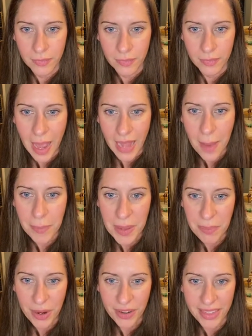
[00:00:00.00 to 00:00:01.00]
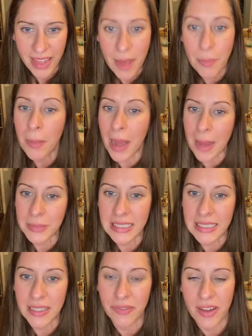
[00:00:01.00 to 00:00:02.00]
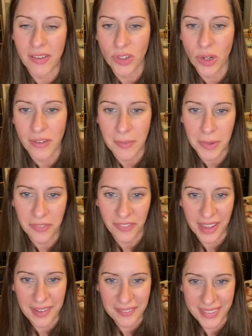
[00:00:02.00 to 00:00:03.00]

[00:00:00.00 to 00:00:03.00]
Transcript: Happy birthday. My mom's is the 5th, November 5th.